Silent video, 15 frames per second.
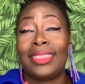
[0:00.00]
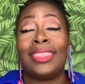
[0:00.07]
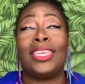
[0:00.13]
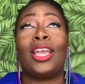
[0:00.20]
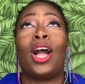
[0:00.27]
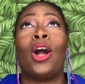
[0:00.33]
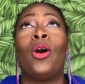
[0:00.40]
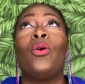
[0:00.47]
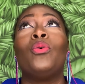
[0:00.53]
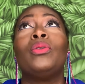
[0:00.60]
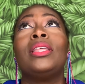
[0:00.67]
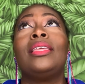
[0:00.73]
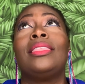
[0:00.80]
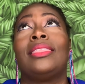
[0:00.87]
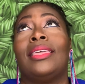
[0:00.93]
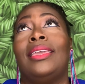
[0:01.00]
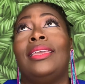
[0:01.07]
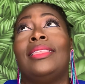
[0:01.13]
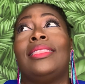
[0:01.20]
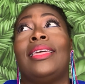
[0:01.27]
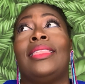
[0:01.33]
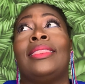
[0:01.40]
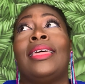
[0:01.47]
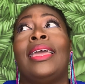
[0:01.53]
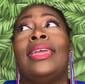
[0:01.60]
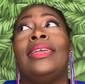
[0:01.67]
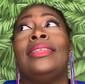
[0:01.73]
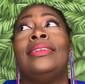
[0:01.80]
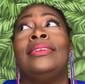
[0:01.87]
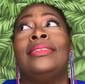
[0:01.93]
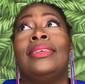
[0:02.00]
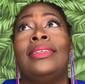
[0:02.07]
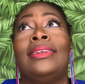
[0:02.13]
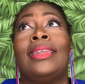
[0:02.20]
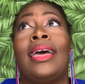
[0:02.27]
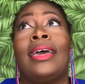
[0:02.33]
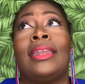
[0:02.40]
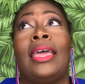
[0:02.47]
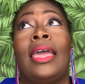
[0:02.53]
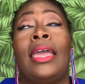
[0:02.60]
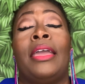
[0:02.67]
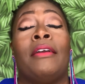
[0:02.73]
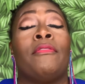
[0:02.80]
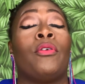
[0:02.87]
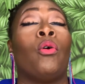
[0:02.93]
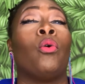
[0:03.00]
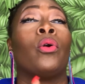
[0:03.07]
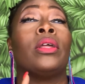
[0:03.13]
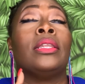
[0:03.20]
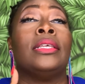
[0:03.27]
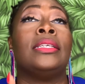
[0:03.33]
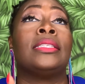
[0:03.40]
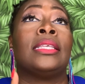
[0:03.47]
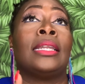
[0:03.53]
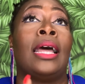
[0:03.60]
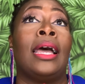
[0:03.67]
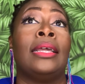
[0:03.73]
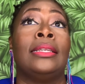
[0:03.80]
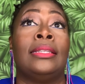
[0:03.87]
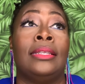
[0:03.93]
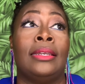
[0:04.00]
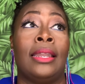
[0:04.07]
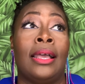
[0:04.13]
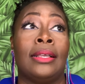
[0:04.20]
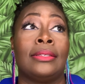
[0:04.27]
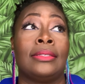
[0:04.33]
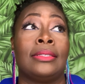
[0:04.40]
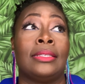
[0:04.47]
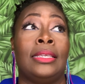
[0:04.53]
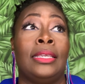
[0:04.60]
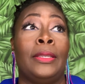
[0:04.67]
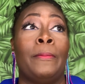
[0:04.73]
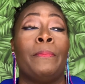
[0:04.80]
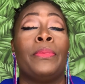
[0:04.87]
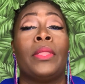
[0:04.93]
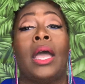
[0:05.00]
The only thing that they did not have, or at least that I did not see,